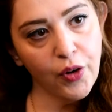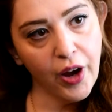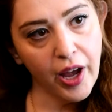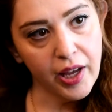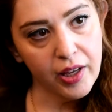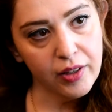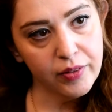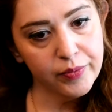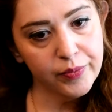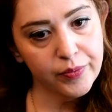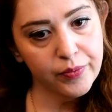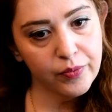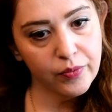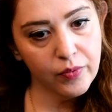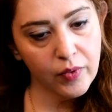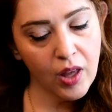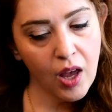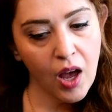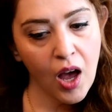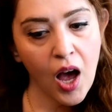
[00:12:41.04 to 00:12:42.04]
Right.
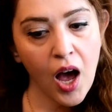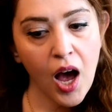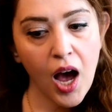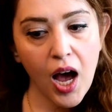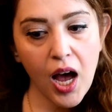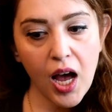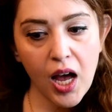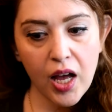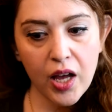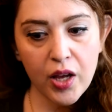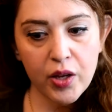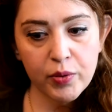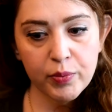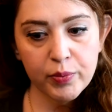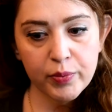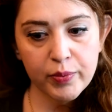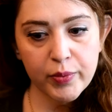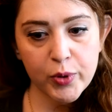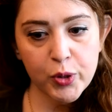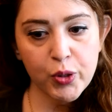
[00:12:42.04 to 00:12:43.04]

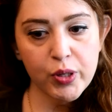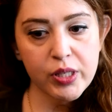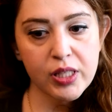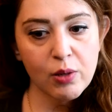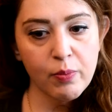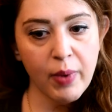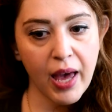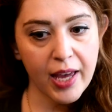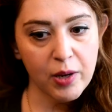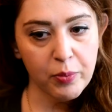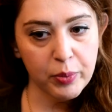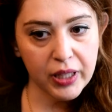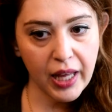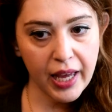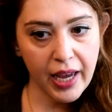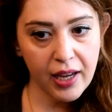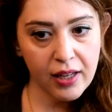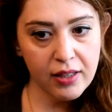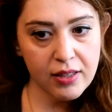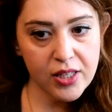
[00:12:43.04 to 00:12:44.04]
Jerusalem
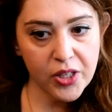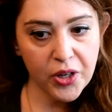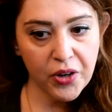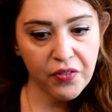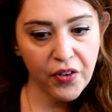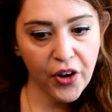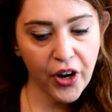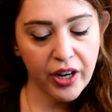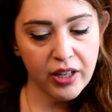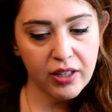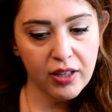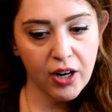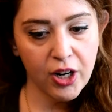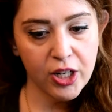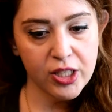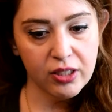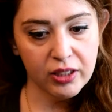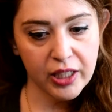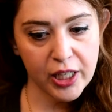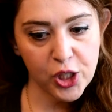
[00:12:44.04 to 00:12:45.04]
eggplants
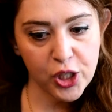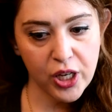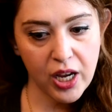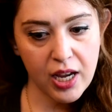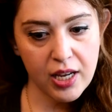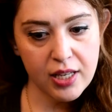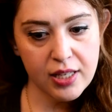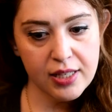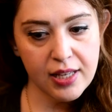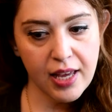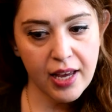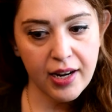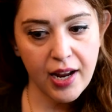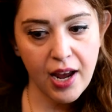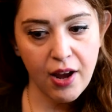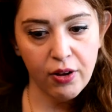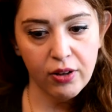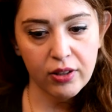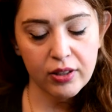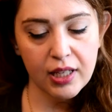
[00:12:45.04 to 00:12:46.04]
are delicious, and
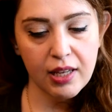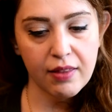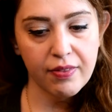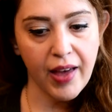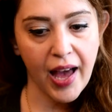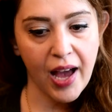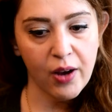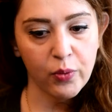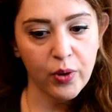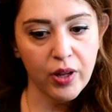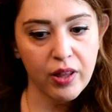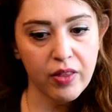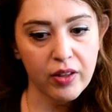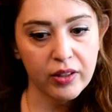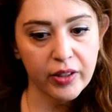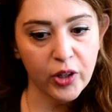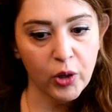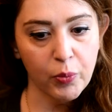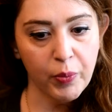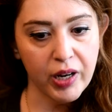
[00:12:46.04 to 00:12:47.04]
I'll eat that with a
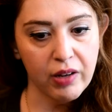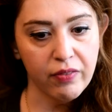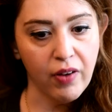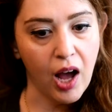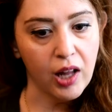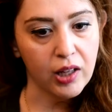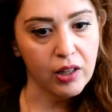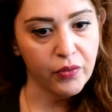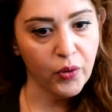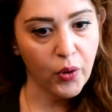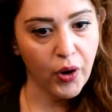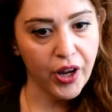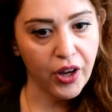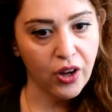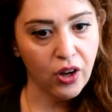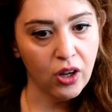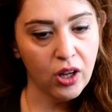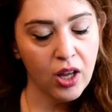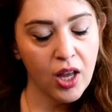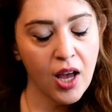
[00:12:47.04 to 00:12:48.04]
little bit of olive
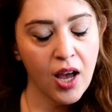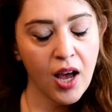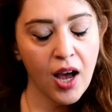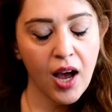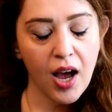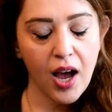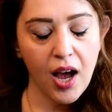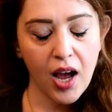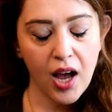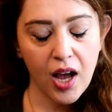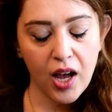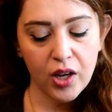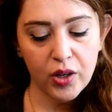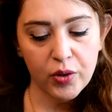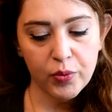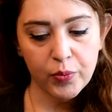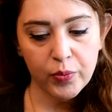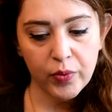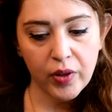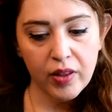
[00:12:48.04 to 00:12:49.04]
oil.
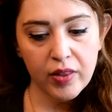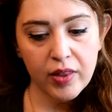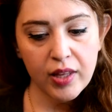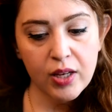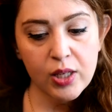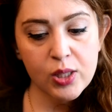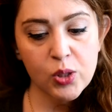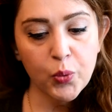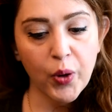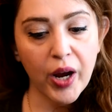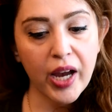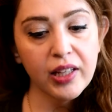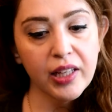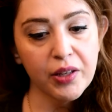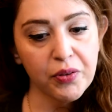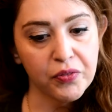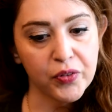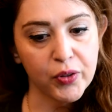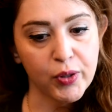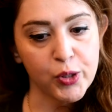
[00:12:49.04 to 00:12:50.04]
The
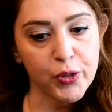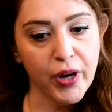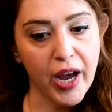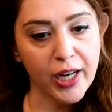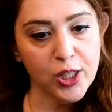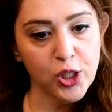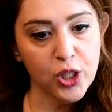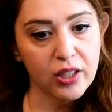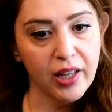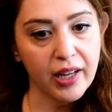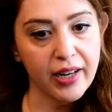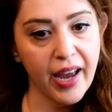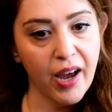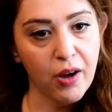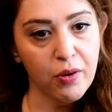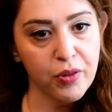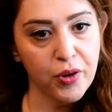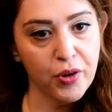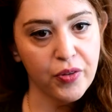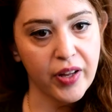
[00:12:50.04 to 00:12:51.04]
Israeli foods are actually a lot
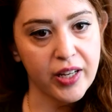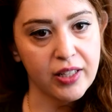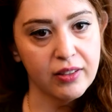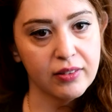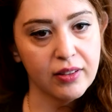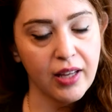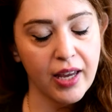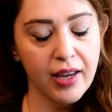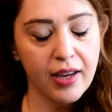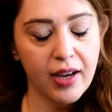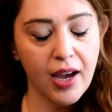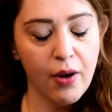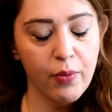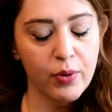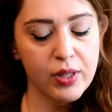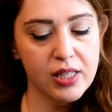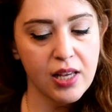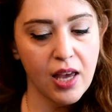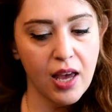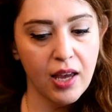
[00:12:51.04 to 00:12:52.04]
healthier than, like, I
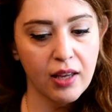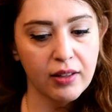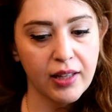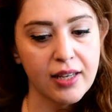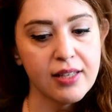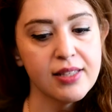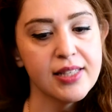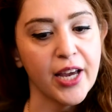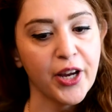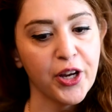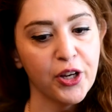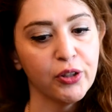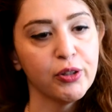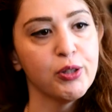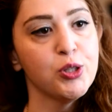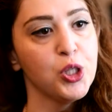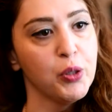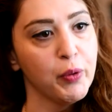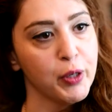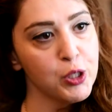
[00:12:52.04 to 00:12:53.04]
would say, like,
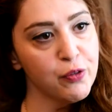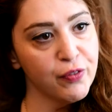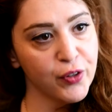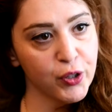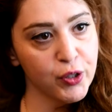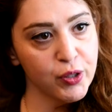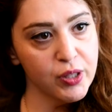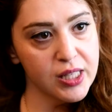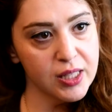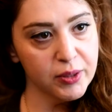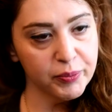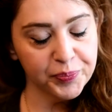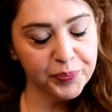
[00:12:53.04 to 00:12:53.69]
secular Jewish foods.